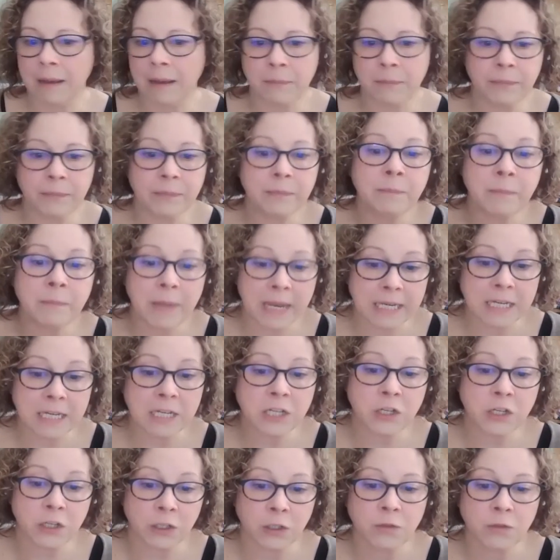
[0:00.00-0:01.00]

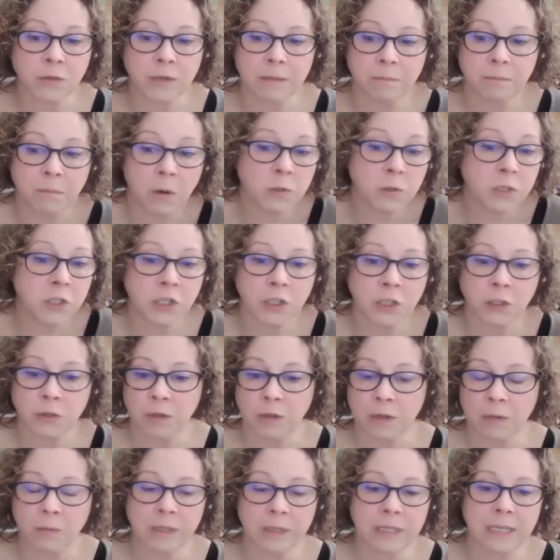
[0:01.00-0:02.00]
Most
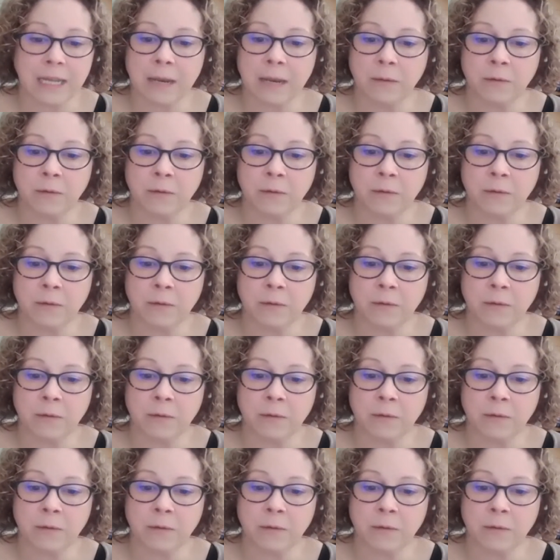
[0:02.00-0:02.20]
children with